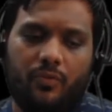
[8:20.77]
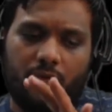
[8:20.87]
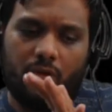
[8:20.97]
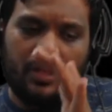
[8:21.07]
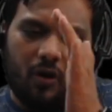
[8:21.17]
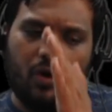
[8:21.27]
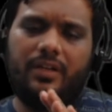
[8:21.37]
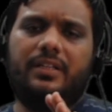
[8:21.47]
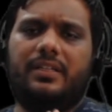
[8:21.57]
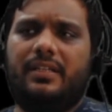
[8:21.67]
the
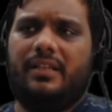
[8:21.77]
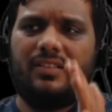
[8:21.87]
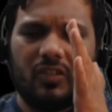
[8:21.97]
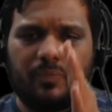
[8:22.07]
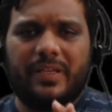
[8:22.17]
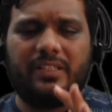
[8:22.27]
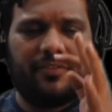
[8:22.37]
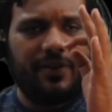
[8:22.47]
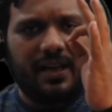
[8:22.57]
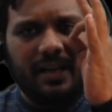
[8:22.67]
auditor is
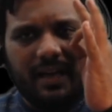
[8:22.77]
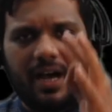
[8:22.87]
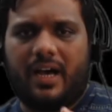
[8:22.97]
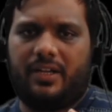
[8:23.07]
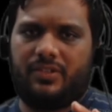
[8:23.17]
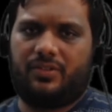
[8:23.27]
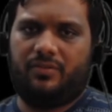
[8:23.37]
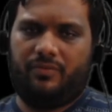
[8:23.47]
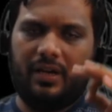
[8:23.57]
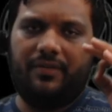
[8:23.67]
specifically asked,
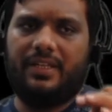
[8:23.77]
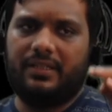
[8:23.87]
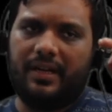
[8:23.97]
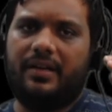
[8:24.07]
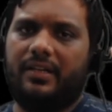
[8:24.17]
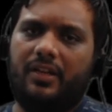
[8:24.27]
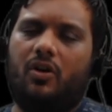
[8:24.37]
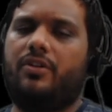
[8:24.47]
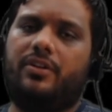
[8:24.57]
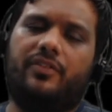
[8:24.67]
whenever he is conducting
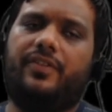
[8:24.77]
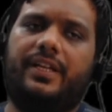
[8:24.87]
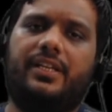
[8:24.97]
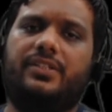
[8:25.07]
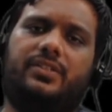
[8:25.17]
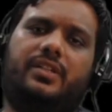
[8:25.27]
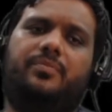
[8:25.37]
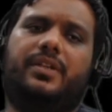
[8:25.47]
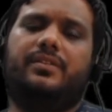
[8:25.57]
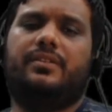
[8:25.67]
audit of financial
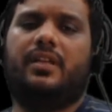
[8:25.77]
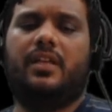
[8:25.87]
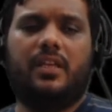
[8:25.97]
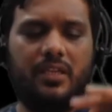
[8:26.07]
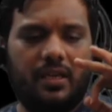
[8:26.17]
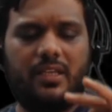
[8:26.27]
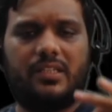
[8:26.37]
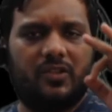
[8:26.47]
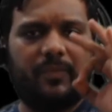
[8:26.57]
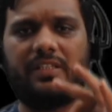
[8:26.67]
statements, he is
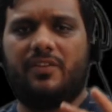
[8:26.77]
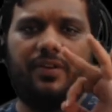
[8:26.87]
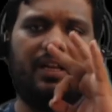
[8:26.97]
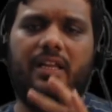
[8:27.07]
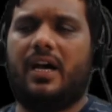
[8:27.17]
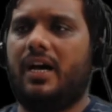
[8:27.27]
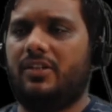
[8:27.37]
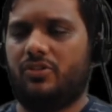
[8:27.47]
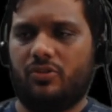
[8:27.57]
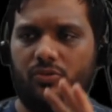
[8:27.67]
specifically
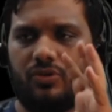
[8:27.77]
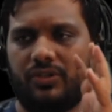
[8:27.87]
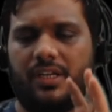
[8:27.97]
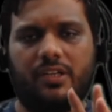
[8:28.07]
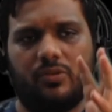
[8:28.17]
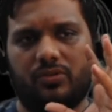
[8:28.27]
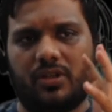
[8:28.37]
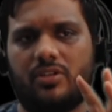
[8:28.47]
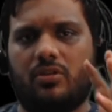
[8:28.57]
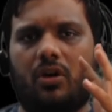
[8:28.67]
asked to stick to
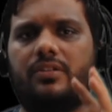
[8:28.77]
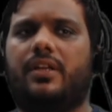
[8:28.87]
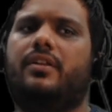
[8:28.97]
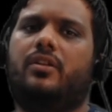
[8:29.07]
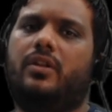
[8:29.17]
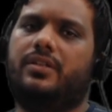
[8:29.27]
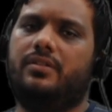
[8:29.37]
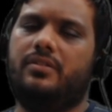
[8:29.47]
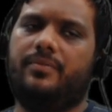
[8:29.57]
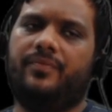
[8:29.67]
such laws and
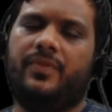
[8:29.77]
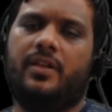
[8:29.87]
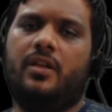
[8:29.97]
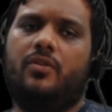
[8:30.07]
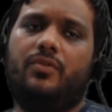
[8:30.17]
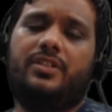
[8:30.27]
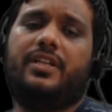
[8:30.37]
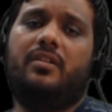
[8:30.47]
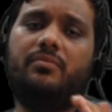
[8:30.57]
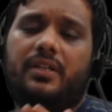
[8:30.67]
regulations which
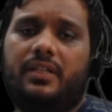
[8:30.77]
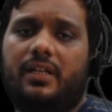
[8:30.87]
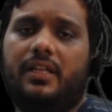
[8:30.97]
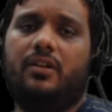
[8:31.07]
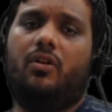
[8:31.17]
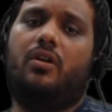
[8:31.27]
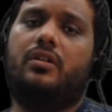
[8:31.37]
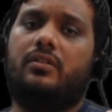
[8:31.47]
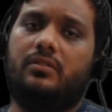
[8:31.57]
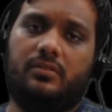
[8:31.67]
can materially
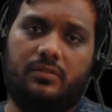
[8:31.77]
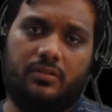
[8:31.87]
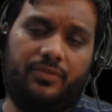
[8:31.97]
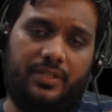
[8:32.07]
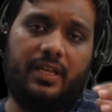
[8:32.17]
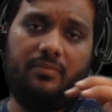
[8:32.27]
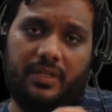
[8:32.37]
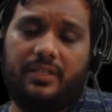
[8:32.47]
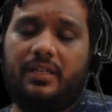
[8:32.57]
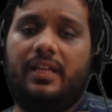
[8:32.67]

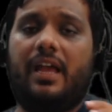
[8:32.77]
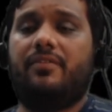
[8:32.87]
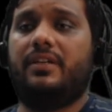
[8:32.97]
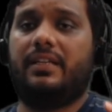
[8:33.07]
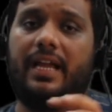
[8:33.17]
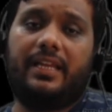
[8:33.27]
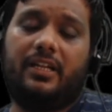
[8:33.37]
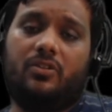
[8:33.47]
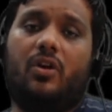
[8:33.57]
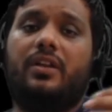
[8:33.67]
have a
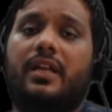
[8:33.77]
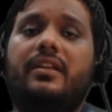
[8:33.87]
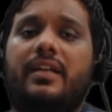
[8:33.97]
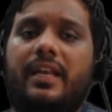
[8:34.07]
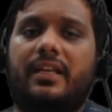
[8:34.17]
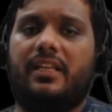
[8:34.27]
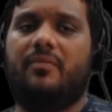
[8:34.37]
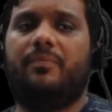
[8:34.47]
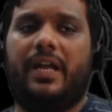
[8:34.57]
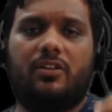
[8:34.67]
direct or indirect
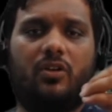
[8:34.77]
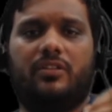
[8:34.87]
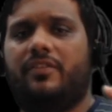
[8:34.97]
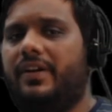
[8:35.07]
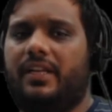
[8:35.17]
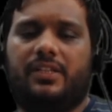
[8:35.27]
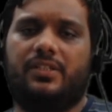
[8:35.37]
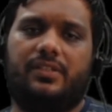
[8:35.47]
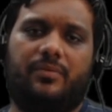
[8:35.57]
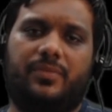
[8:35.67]
impact on the financial
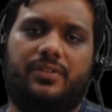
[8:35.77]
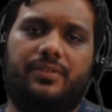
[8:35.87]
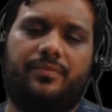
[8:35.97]
statements.